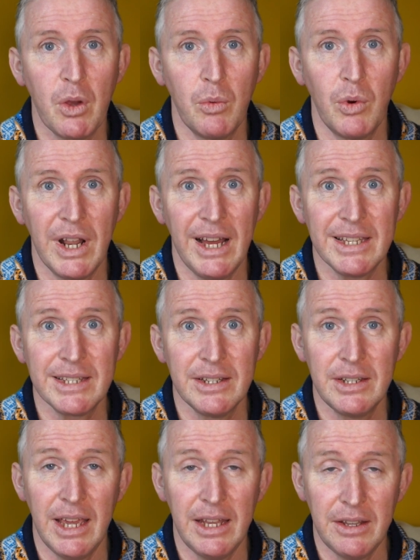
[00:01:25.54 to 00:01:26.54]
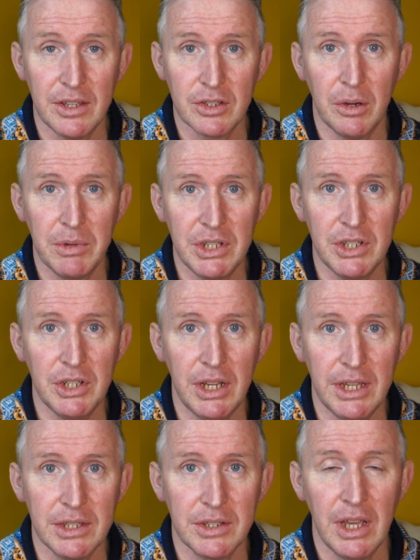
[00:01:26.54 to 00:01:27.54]
What I ask to enter this competition
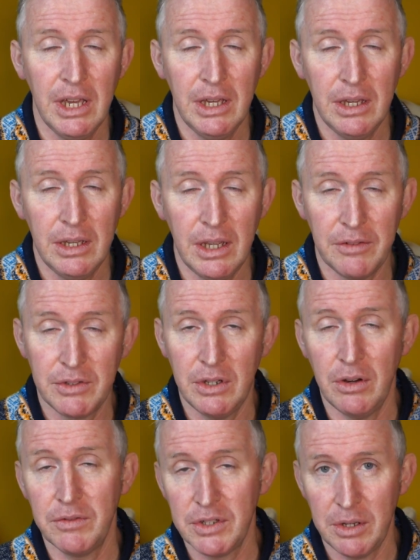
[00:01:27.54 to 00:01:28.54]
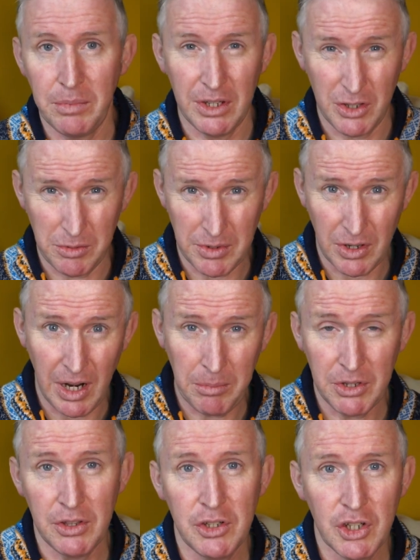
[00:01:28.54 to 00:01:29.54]
is, you have to obviously be a
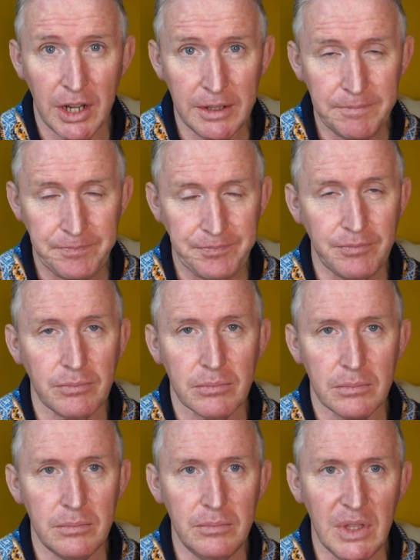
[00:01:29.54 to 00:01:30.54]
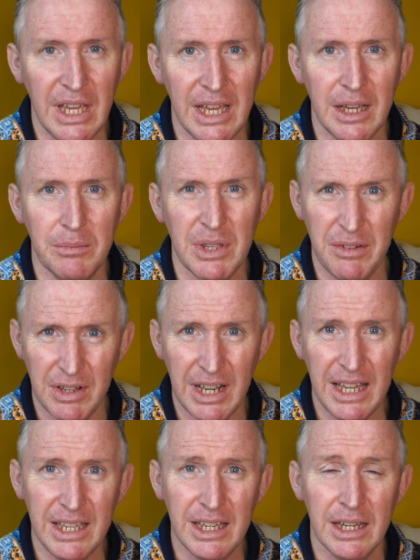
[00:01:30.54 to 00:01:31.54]
subscriber to the channel. Give a
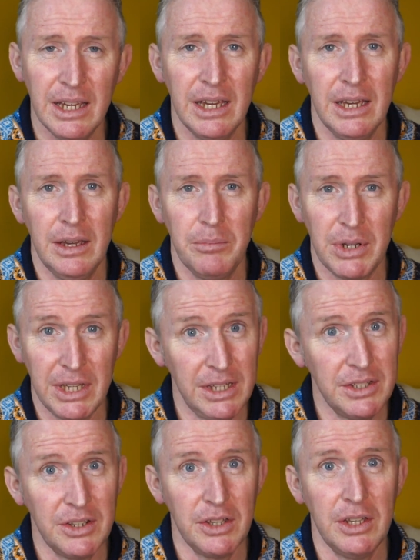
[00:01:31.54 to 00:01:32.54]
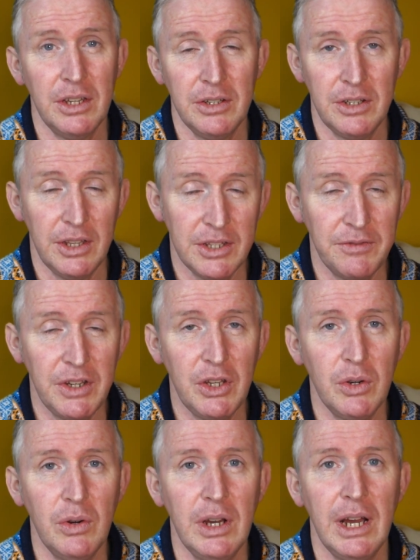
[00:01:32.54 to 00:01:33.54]
like, please, to this
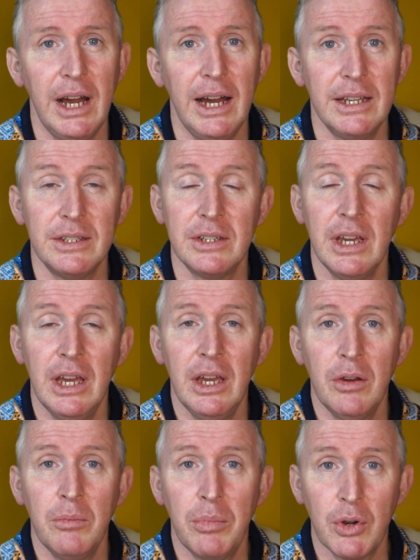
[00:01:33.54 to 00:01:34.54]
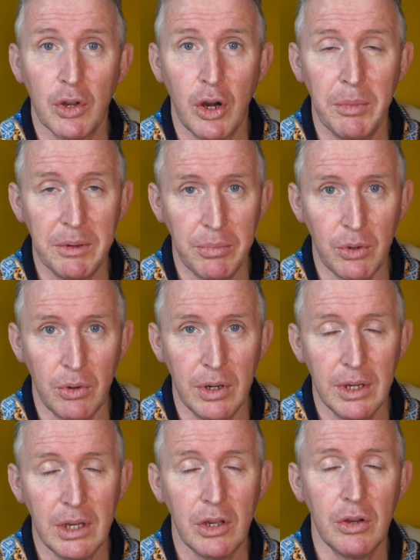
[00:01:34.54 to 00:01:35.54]
video, and put a comment below.
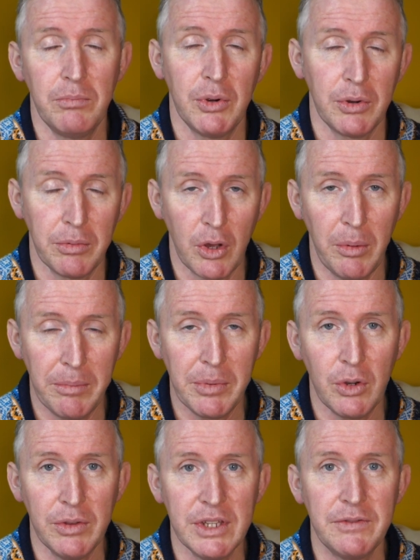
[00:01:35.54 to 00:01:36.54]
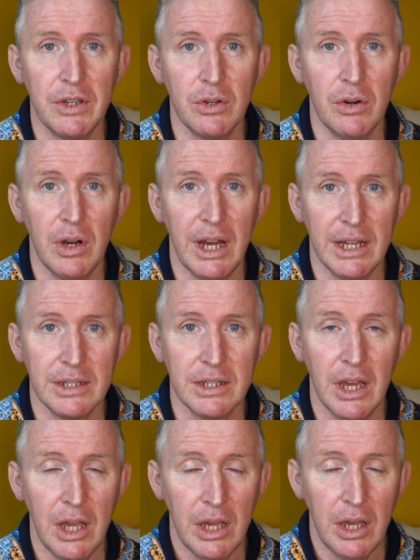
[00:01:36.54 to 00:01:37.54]
Put a comment below this video, and
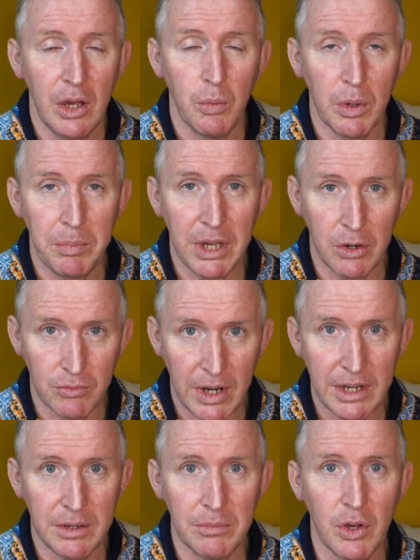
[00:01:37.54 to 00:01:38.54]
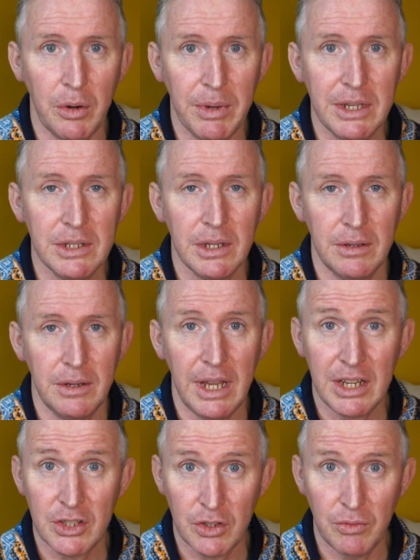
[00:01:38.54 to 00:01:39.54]
we'll pick a random comment
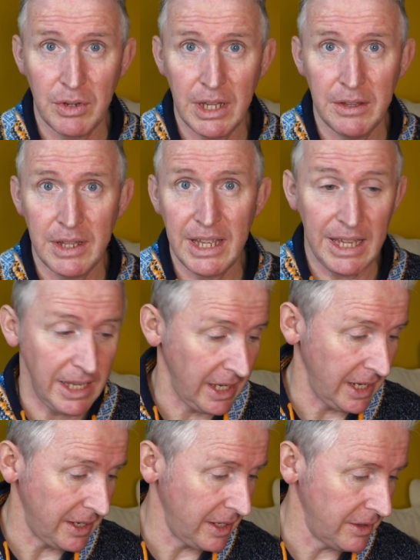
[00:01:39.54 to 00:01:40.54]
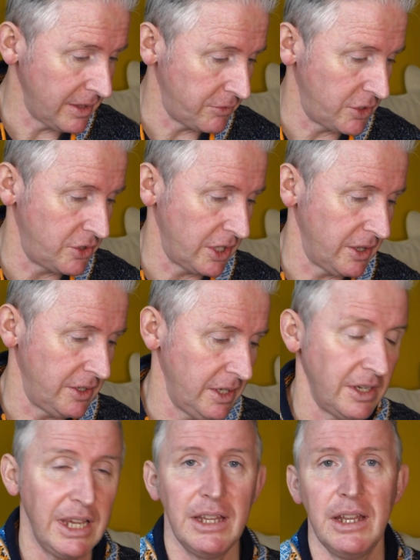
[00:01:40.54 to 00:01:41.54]
next Sunday, the 18th. I'll just check the
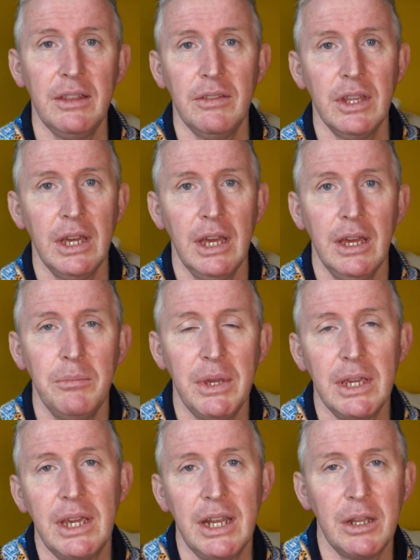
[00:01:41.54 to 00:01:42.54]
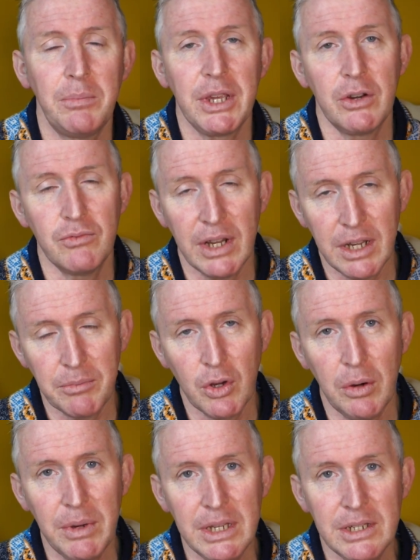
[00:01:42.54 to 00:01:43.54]
date, the 18th. Me and Kate will pick a random
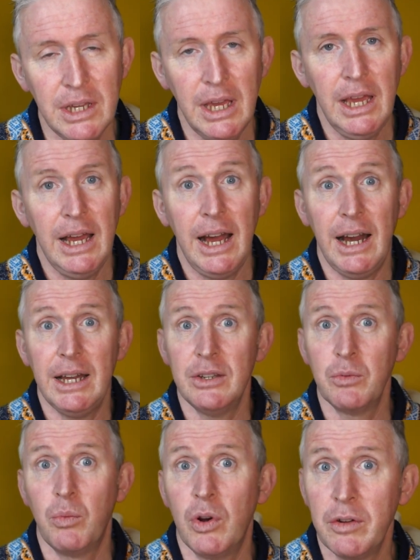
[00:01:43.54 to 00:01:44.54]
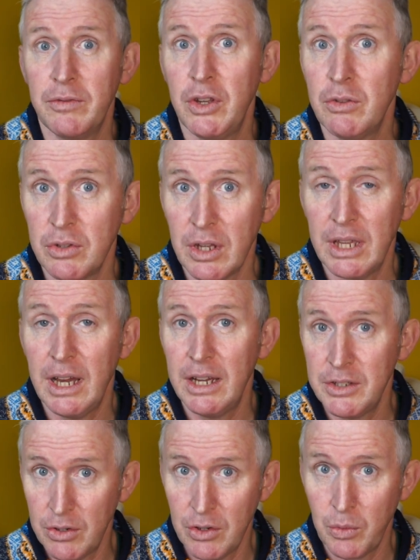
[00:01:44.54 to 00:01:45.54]
comment, and one of you
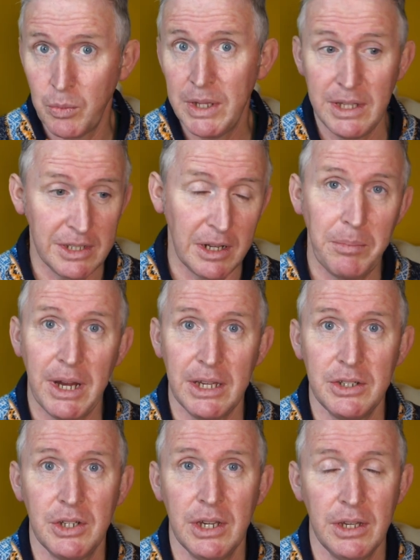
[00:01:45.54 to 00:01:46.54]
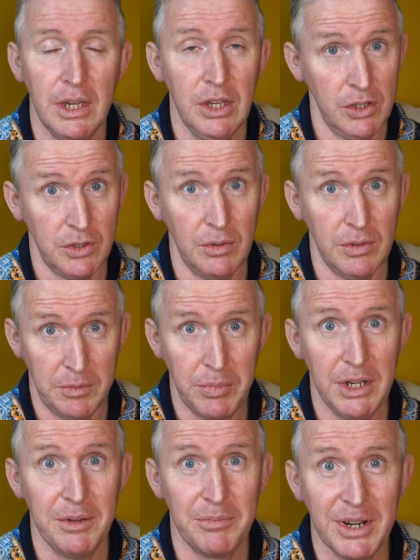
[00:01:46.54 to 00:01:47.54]
guys are going to win this little package. So it's
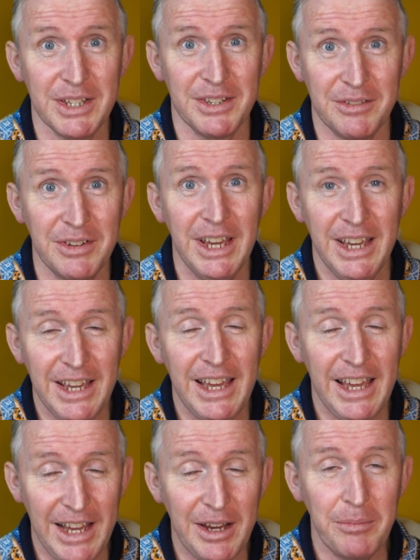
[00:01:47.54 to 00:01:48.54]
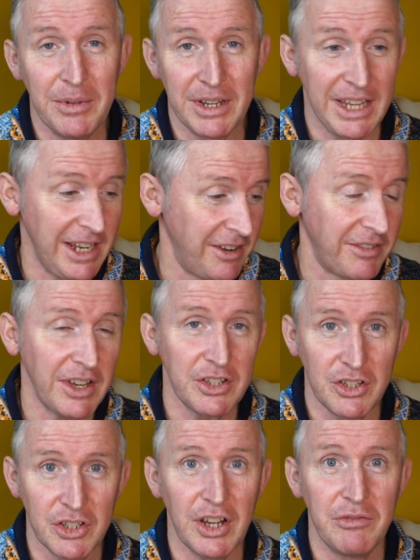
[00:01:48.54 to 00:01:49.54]
pretty impressive. And again, thanks
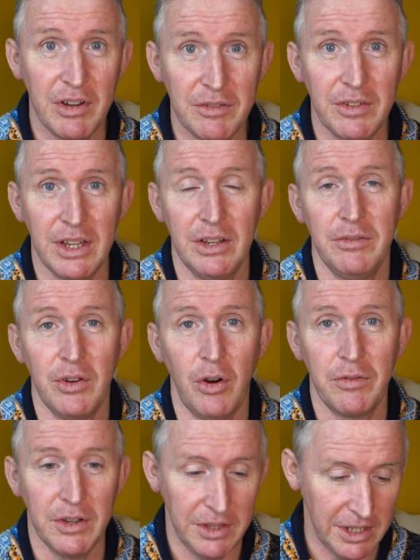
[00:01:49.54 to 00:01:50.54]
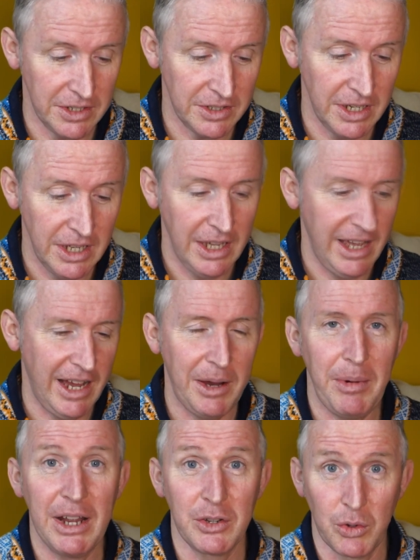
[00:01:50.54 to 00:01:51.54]
to Shangren for offering this.
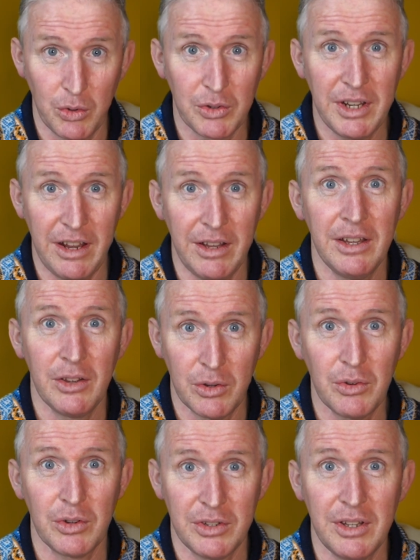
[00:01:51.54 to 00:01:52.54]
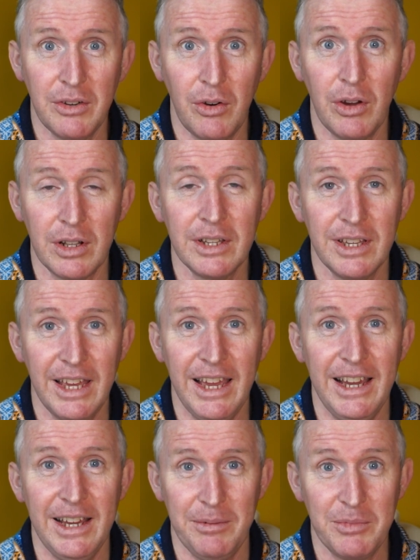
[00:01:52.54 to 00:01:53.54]
And good luck to you all.
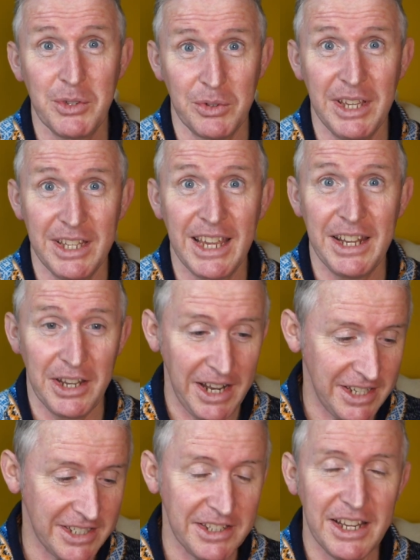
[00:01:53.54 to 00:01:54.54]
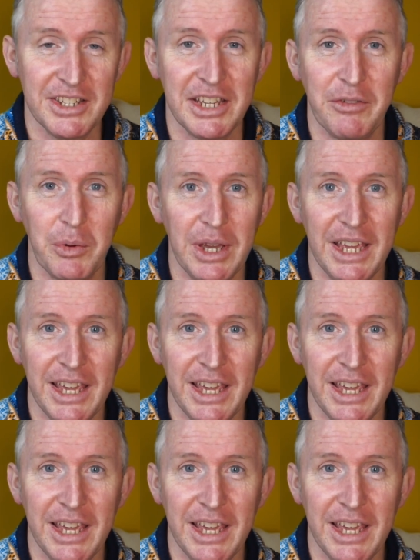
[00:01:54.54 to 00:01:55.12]
So yeah, you get a nice giveaway